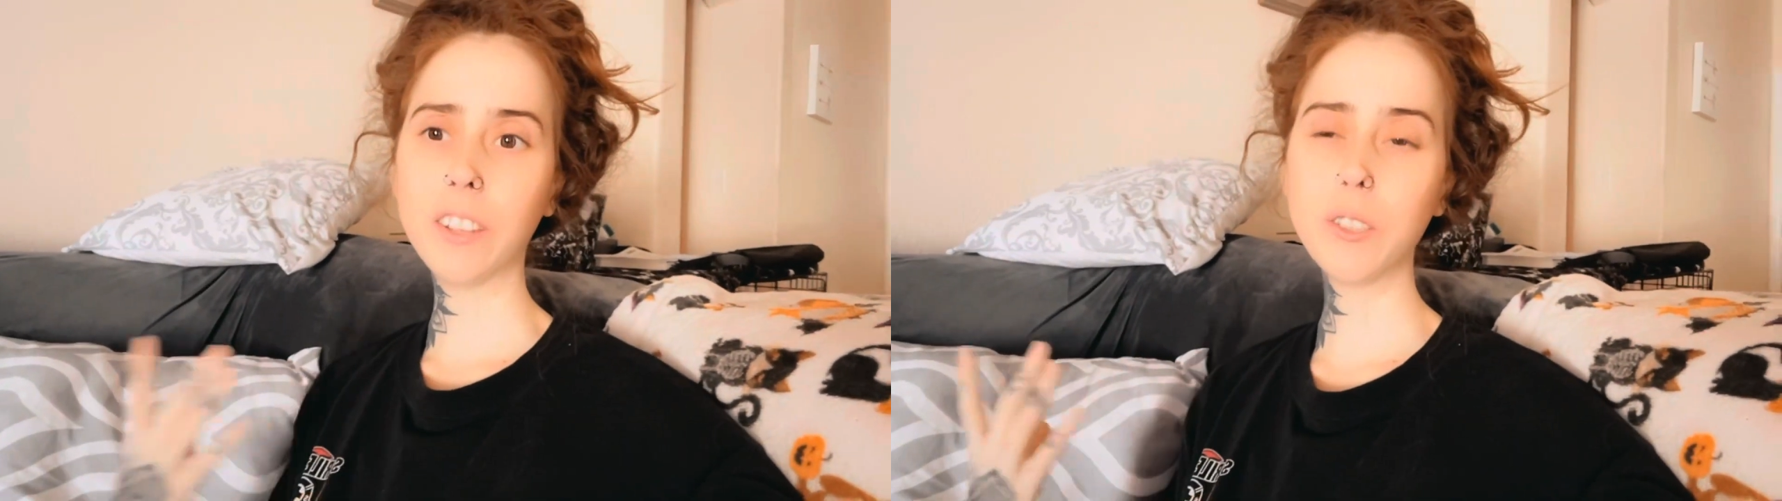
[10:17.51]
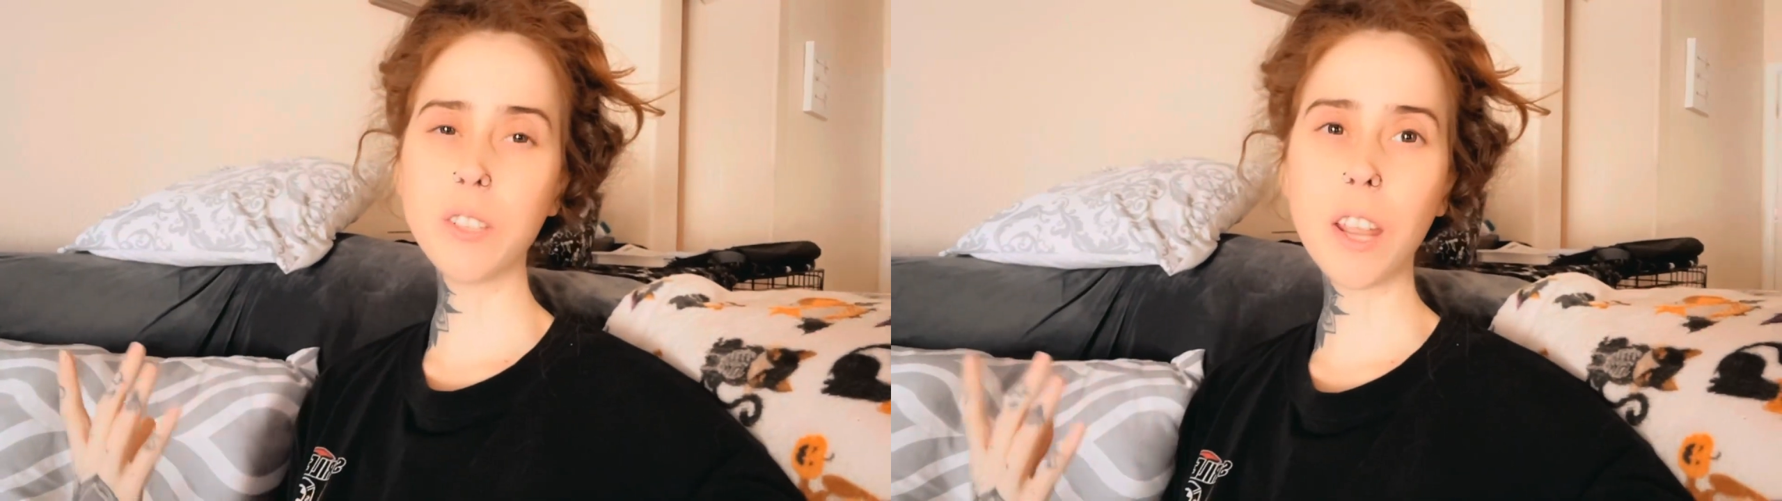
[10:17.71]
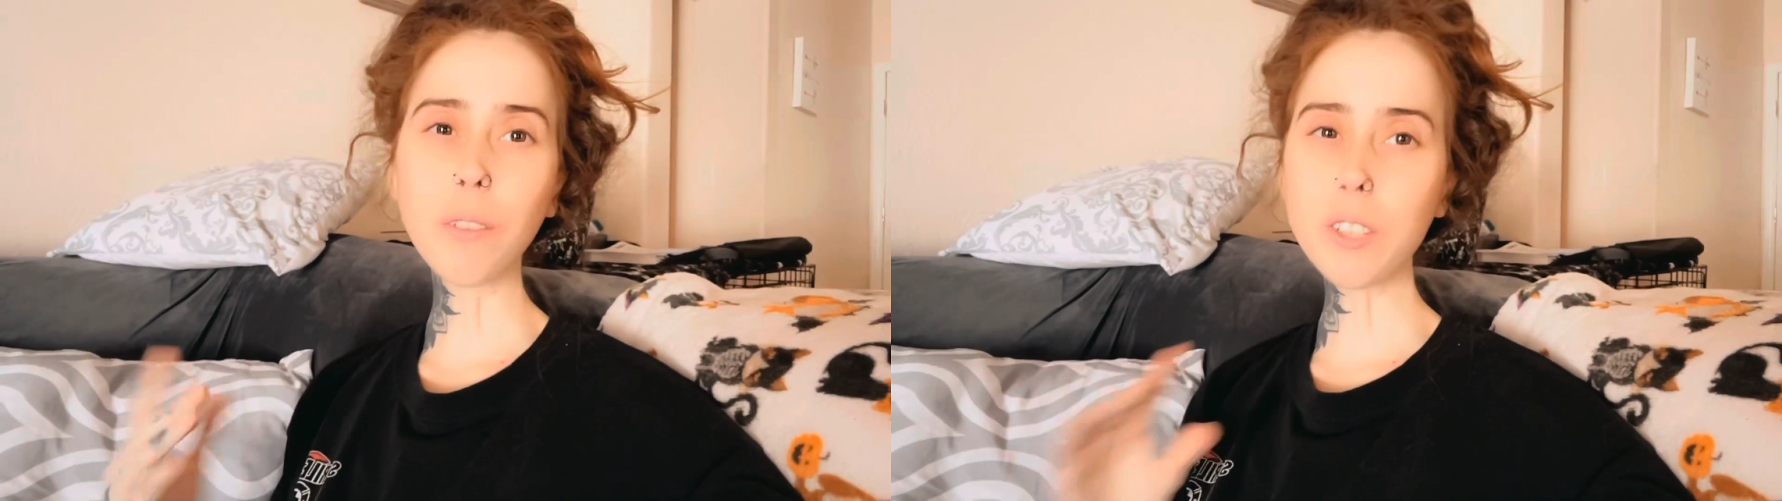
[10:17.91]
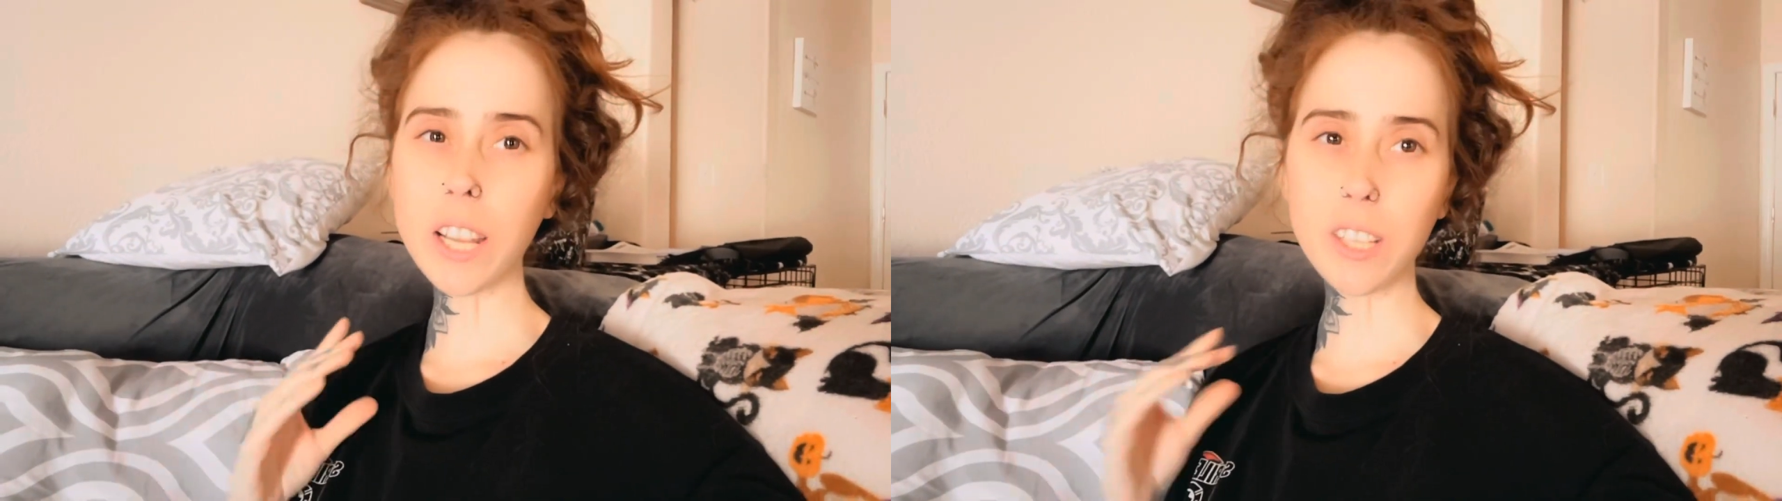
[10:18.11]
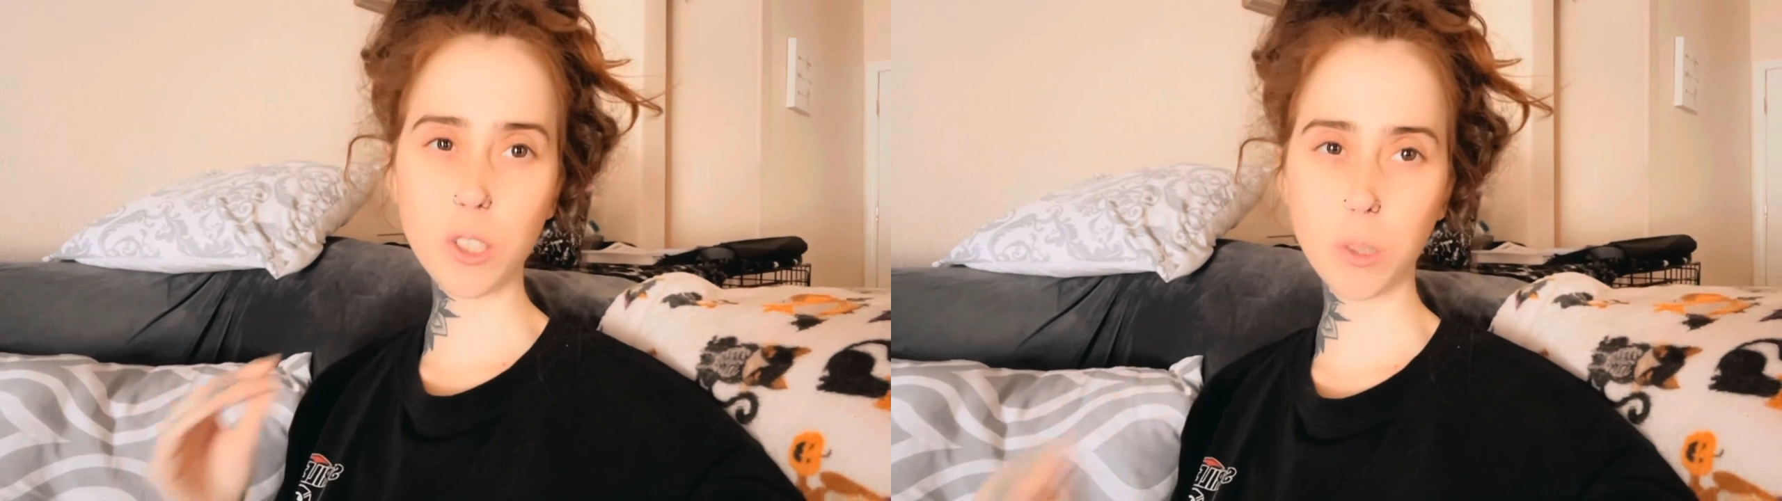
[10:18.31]
those never
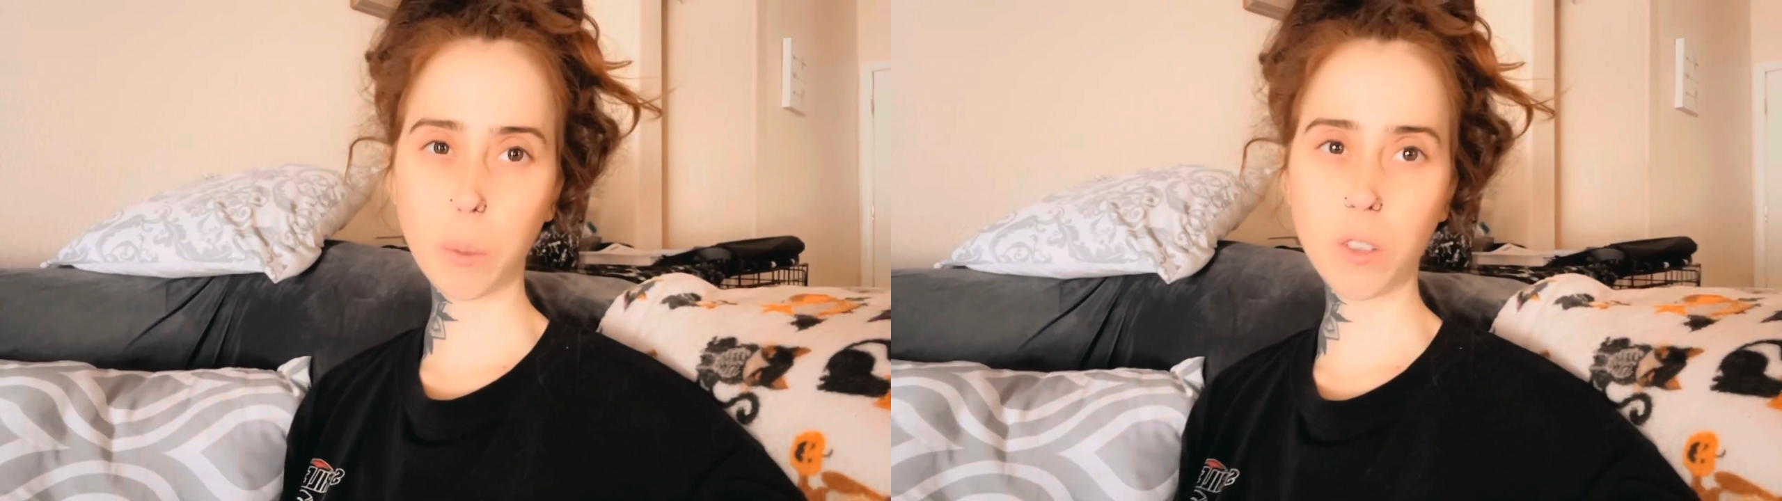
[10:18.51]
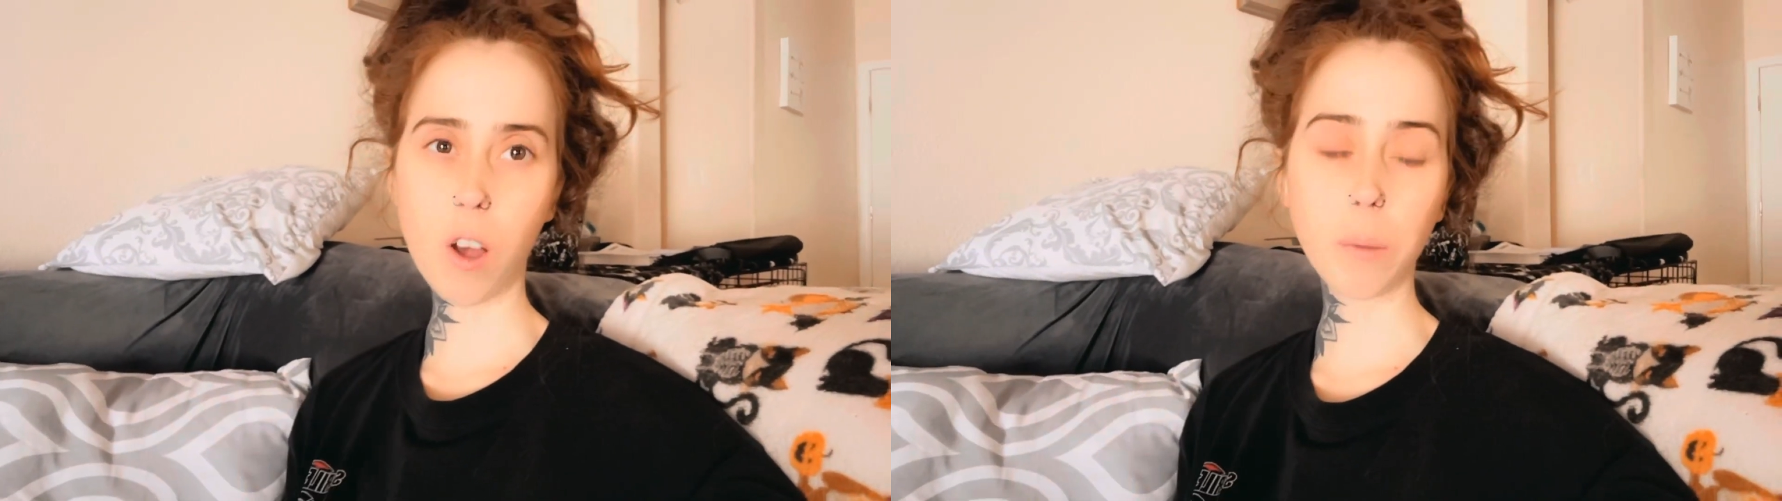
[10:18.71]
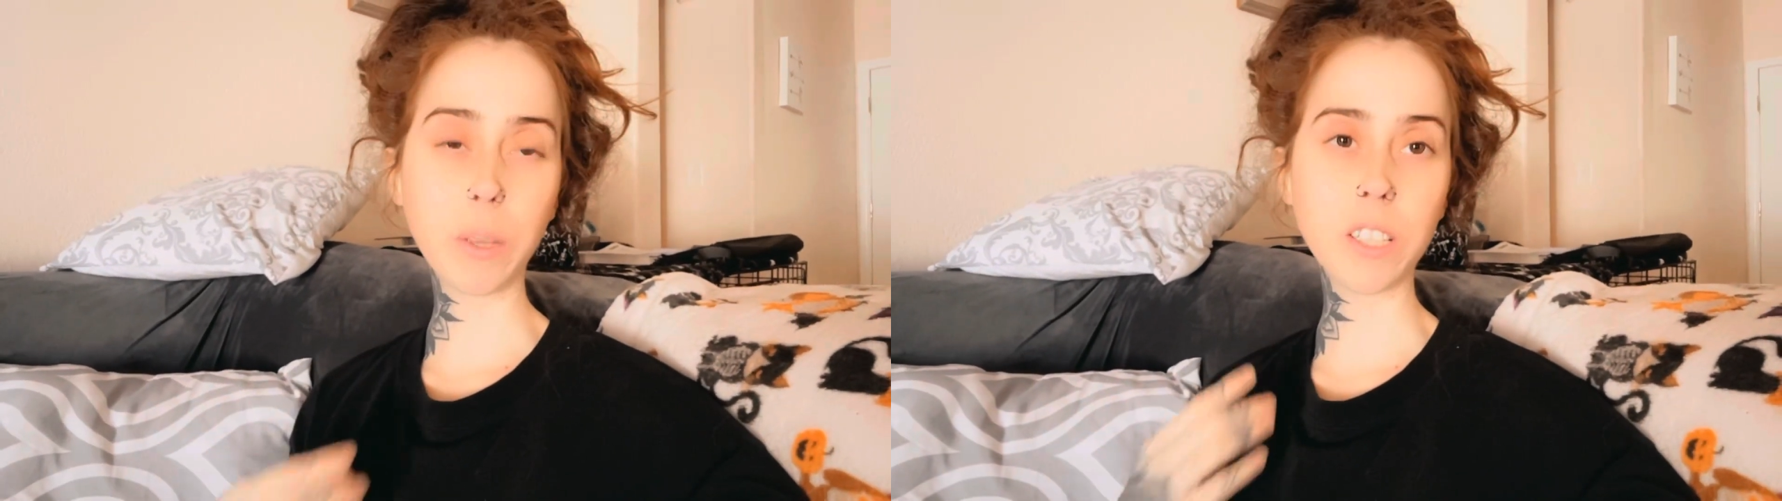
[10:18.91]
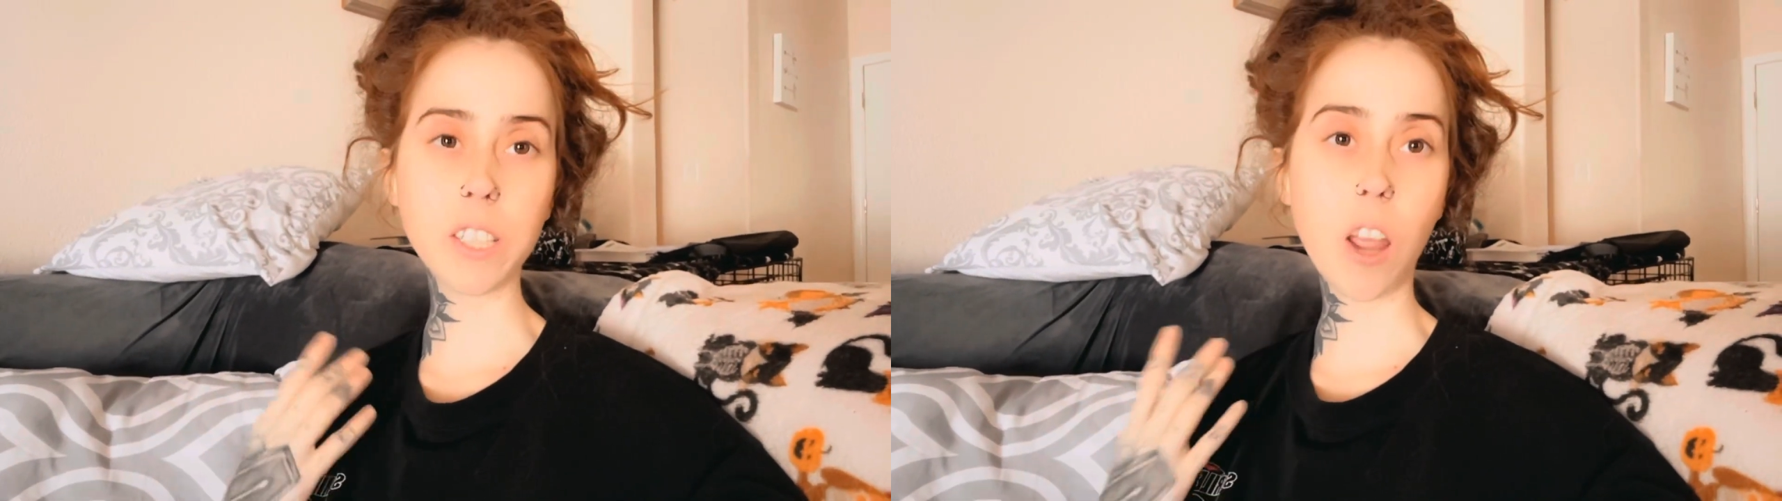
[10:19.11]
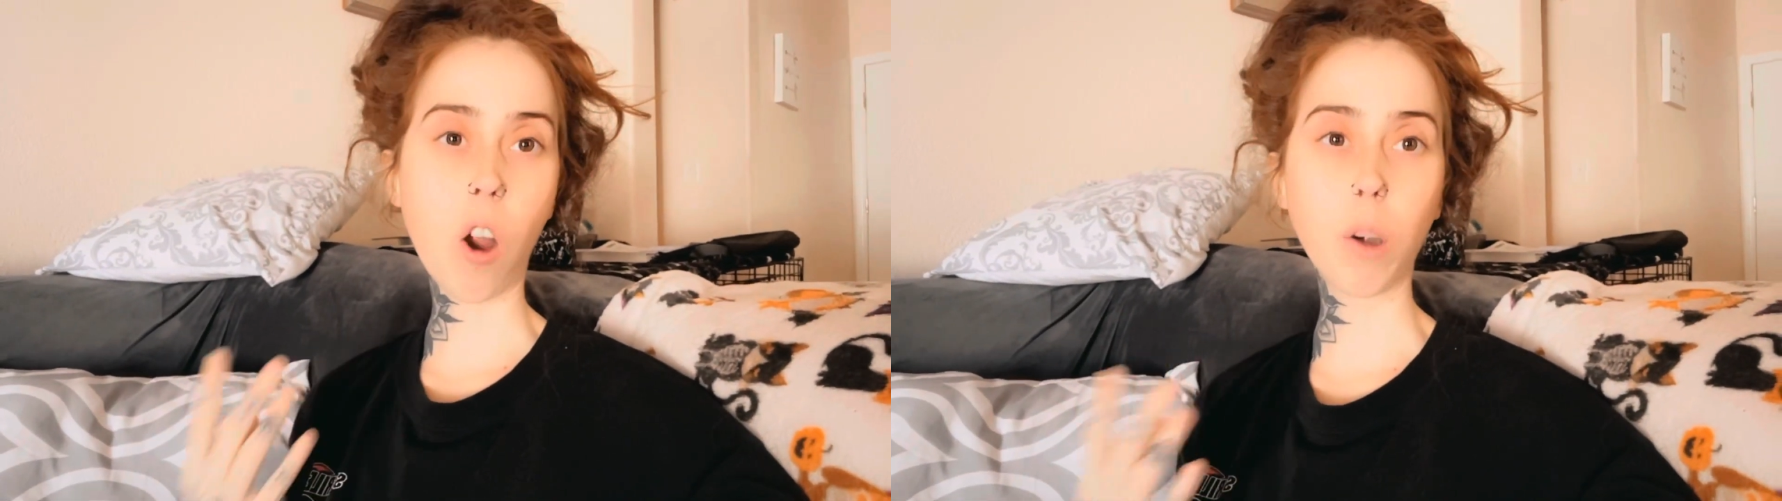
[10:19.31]
take super long because
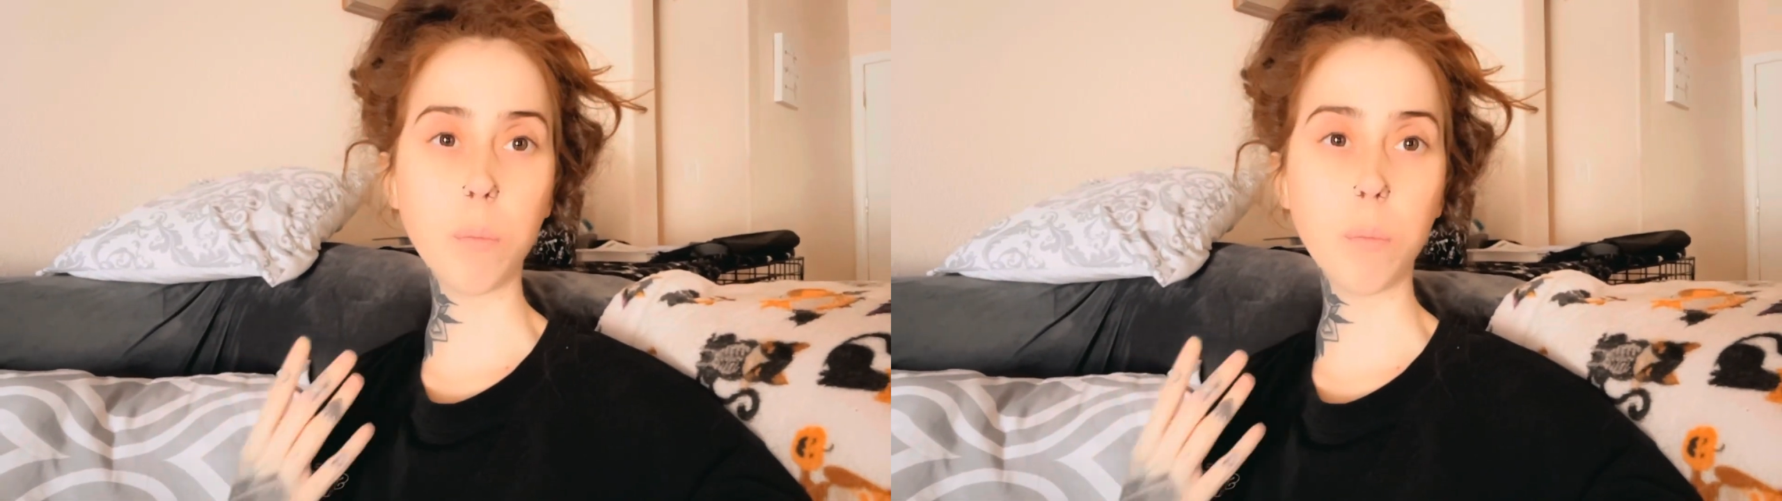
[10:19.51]
they are